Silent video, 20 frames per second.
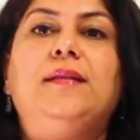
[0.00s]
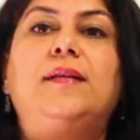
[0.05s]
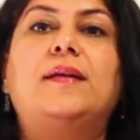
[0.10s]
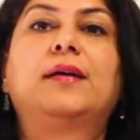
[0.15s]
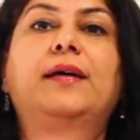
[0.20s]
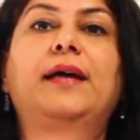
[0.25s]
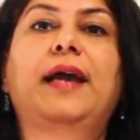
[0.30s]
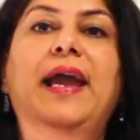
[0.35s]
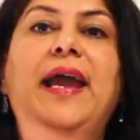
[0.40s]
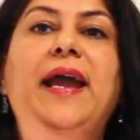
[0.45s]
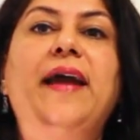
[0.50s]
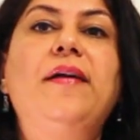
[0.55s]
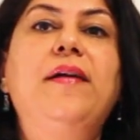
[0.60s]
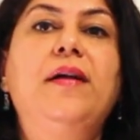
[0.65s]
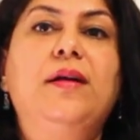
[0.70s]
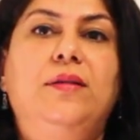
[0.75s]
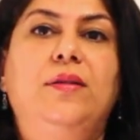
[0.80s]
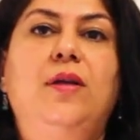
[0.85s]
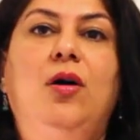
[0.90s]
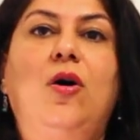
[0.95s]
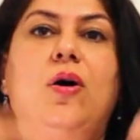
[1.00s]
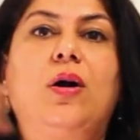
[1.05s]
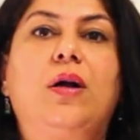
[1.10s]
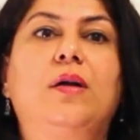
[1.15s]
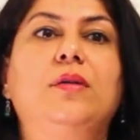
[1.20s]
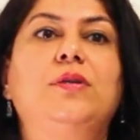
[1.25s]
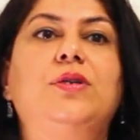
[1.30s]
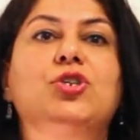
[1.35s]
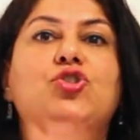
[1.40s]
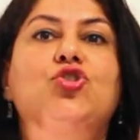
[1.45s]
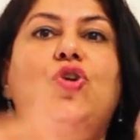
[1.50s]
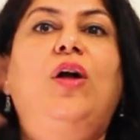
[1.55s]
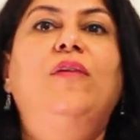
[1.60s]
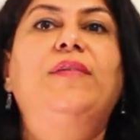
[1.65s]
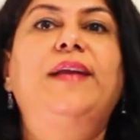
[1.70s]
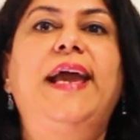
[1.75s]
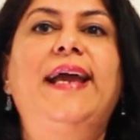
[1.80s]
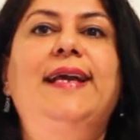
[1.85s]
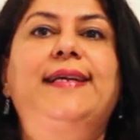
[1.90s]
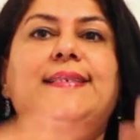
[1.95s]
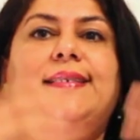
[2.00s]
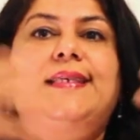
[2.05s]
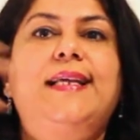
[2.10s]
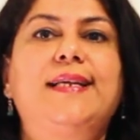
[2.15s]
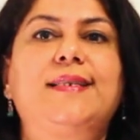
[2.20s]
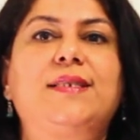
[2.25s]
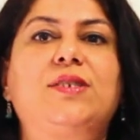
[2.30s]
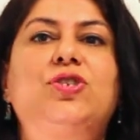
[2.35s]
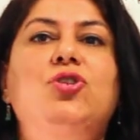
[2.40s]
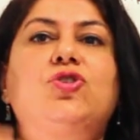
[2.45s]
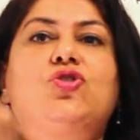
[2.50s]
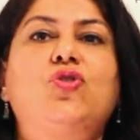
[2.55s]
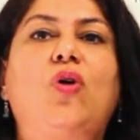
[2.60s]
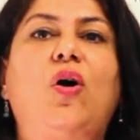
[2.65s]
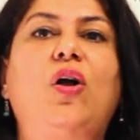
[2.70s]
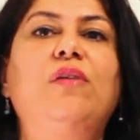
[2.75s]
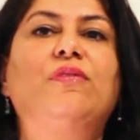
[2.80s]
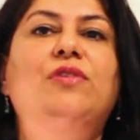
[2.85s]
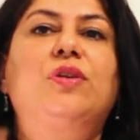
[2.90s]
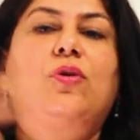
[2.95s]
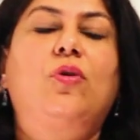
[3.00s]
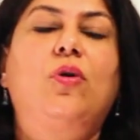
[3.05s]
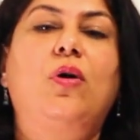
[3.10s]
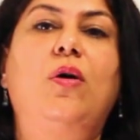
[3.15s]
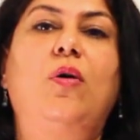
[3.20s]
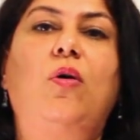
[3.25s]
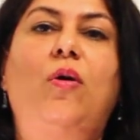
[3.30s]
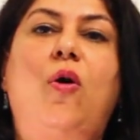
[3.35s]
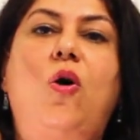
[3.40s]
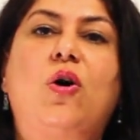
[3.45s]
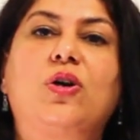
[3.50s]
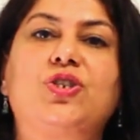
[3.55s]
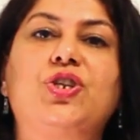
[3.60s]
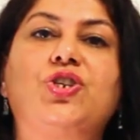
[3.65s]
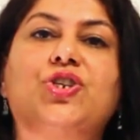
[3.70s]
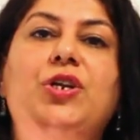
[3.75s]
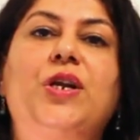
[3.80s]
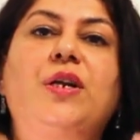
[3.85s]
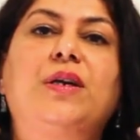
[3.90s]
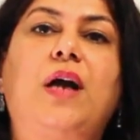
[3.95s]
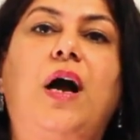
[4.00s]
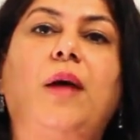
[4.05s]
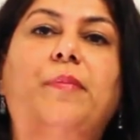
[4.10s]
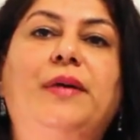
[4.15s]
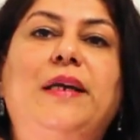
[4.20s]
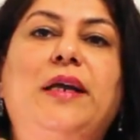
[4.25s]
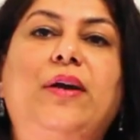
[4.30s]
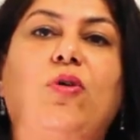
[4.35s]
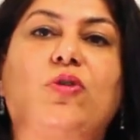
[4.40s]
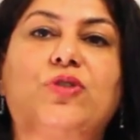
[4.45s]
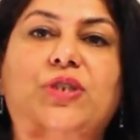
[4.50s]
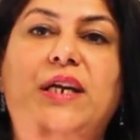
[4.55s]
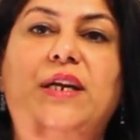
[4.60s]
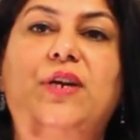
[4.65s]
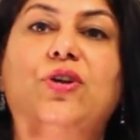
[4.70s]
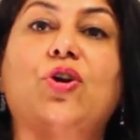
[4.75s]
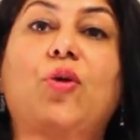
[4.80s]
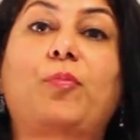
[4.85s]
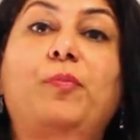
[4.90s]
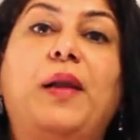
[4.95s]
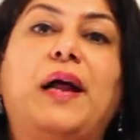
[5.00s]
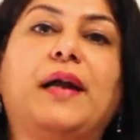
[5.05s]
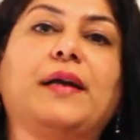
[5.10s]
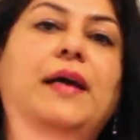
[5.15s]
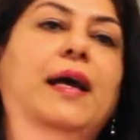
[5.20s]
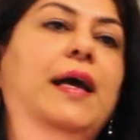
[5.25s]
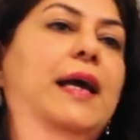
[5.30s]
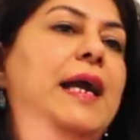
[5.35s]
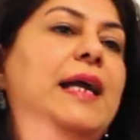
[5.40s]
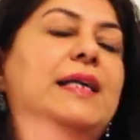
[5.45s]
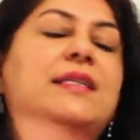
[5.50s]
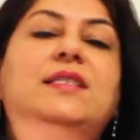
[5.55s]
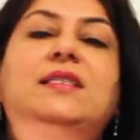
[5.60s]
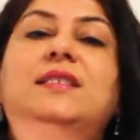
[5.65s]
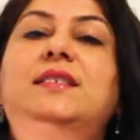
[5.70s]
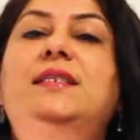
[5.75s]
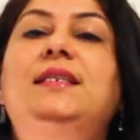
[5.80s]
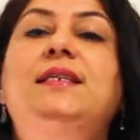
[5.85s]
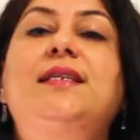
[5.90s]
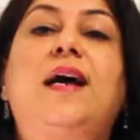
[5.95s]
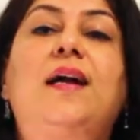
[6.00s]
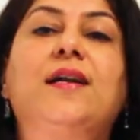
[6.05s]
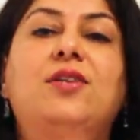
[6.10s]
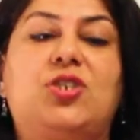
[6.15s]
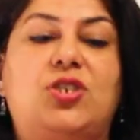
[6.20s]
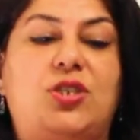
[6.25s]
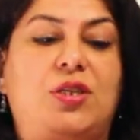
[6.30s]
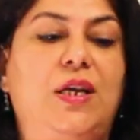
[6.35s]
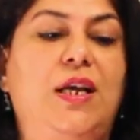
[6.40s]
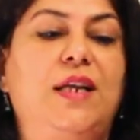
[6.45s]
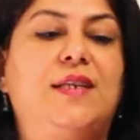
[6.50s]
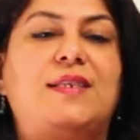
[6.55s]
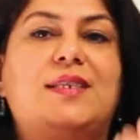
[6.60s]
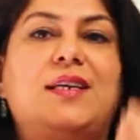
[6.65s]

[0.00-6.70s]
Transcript: The air, the excess dissolved oxygen and carbon dioxide in your blood, it starts